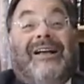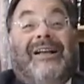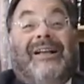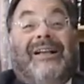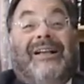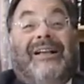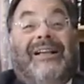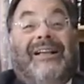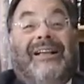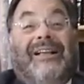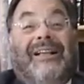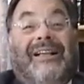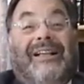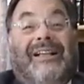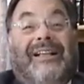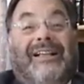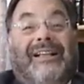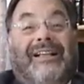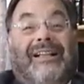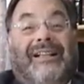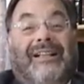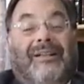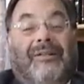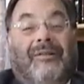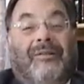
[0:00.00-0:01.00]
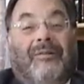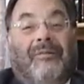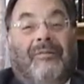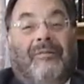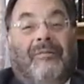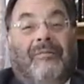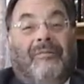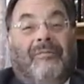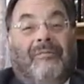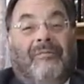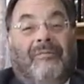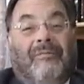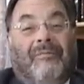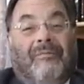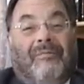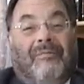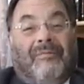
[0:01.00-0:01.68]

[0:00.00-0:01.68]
Nobody speaks.